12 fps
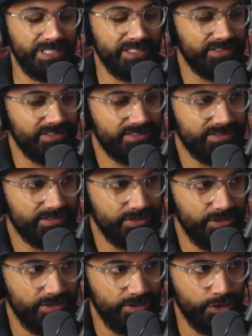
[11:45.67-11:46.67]
because
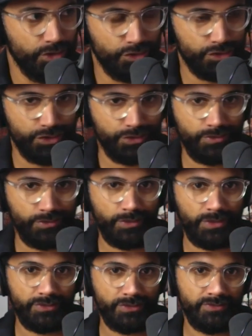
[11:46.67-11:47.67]
it's nurtured
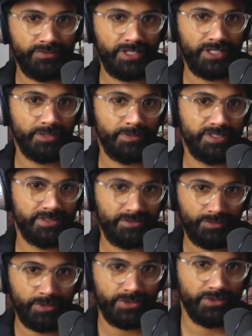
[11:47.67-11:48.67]
throughout your environment,
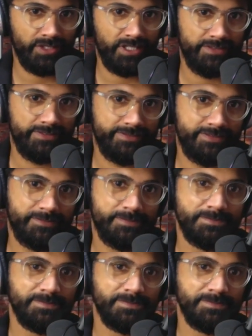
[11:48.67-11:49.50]
throughout your life?